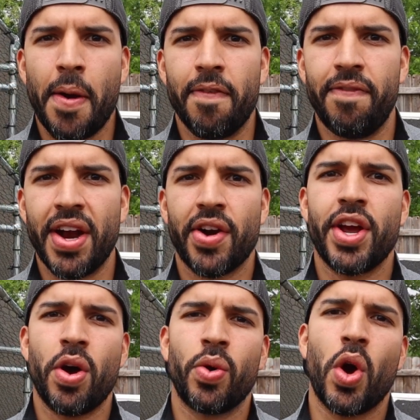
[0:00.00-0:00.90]

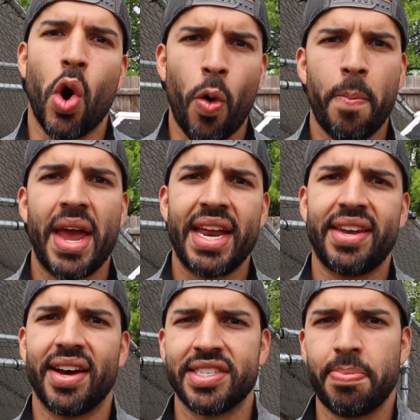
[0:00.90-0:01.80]
very own homemade
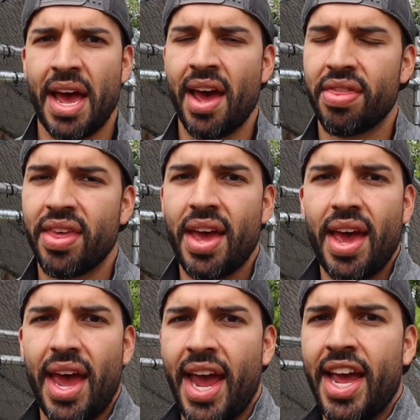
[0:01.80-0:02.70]
dust bath,
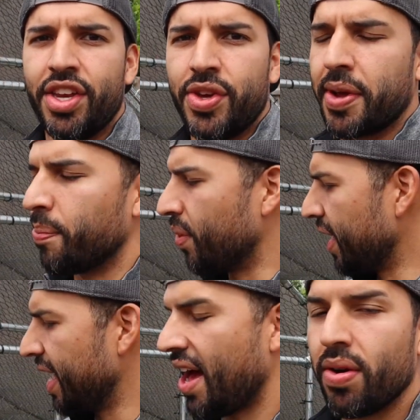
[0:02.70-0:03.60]
and you can
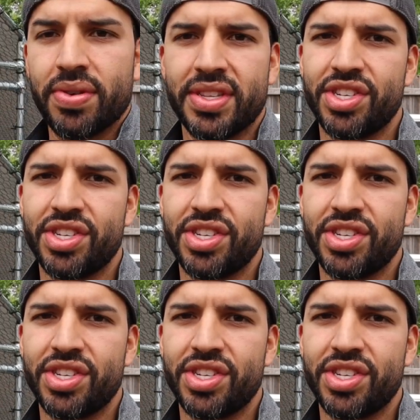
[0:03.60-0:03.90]
bring it out.